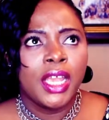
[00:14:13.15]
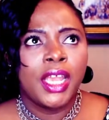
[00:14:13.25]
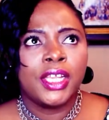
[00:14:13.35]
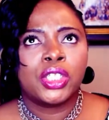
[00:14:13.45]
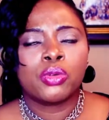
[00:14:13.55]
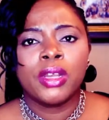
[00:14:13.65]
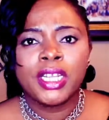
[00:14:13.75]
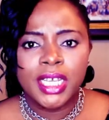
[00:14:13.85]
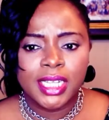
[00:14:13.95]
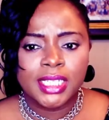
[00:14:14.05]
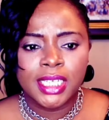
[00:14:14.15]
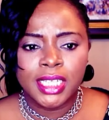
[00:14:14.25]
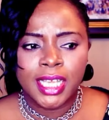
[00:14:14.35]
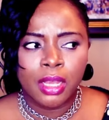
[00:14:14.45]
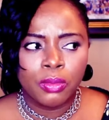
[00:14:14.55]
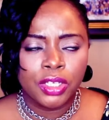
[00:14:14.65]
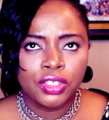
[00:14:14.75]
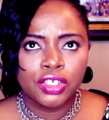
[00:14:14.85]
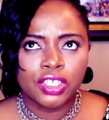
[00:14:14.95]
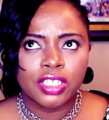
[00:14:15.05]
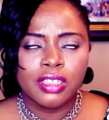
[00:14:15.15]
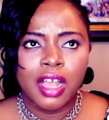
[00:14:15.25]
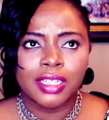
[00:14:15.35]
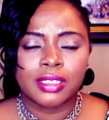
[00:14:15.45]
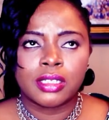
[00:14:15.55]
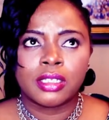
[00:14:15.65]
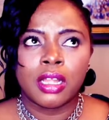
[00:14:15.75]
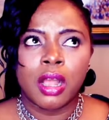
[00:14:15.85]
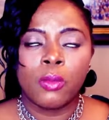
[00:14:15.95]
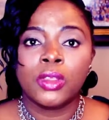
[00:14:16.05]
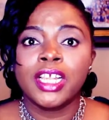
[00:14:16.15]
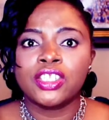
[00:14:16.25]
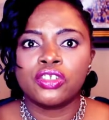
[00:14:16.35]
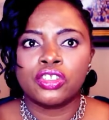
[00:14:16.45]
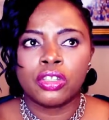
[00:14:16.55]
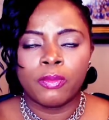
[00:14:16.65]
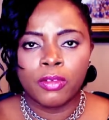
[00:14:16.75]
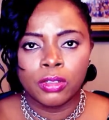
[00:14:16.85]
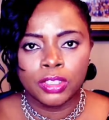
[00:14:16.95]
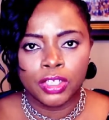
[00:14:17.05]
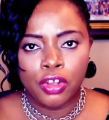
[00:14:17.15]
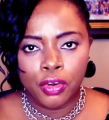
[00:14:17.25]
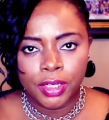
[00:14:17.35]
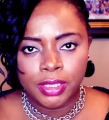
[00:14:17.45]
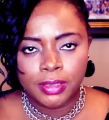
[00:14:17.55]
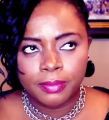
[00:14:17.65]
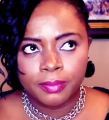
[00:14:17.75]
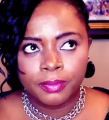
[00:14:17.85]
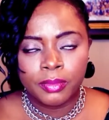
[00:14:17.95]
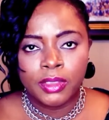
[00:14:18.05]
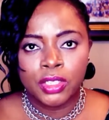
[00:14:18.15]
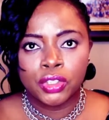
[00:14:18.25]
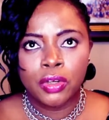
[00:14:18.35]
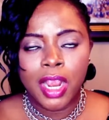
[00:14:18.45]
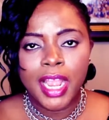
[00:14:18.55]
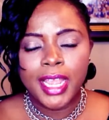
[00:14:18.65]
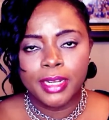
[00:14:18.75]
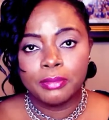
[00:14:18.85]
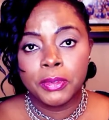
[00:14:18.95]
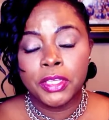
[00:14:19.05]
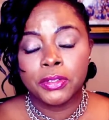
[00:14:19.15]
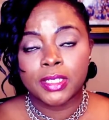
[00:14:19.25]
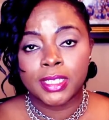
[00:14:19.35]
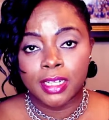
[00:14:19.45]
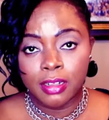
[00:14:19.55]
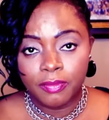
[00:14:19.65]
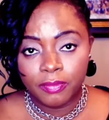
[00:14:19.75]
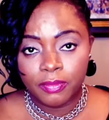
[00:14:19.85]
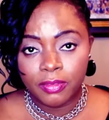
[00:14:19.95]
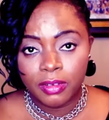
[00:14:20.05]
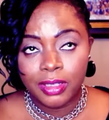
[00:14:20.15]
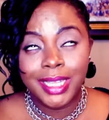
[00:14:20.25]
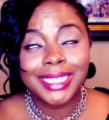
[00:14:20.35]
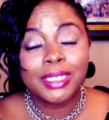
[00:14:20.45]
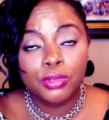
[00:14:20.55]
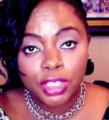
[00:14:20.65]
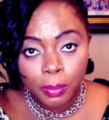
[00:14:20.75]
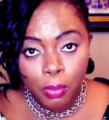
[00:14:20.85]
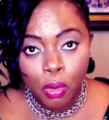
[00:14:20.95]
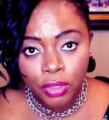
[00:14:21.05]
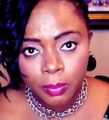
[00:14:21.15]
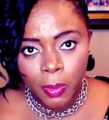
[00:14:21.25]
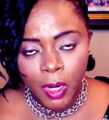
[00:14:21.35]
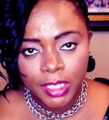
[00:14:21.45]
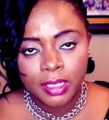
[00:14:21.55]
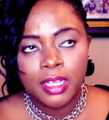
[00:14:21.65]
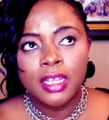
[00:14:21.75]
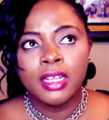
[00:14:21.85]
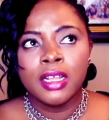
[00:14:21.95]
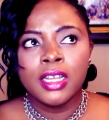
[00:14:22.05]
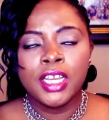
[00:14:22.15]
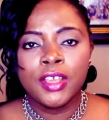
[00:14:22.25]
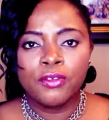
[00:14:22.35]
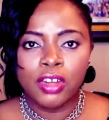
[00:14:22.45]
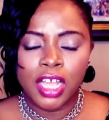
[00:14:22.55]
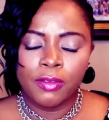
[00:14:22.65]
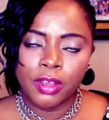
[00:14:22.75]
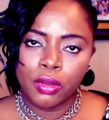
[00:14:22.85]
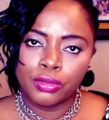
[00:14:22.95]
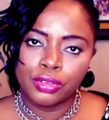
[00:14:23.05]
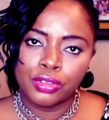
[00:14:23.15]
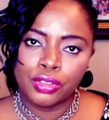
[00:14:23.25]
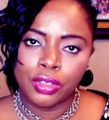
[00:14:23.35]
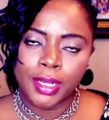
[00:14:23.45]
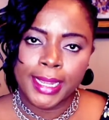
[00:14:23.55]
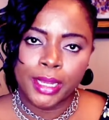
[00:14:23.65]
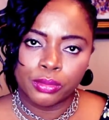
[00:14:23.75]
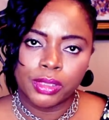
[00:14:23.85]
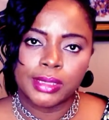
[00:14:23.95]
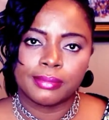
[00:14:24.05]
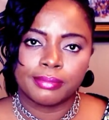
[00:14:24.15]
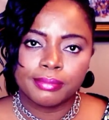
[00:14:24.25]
In 2018, can we just not stop? Let's just stop following the current. Try and be yourself. That's the most important part. Live your life according to your account.